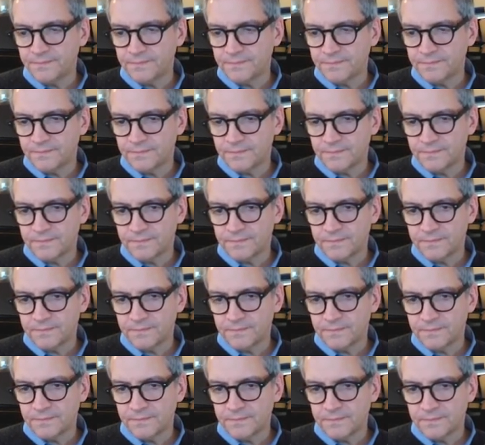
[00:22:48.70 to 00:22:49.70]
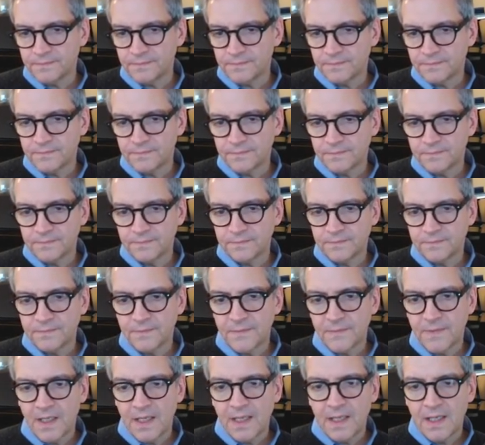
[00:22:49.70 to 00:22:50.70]

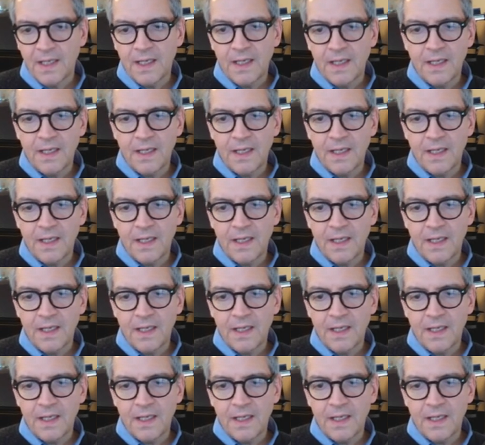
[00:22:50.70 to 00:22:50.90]
[no speech]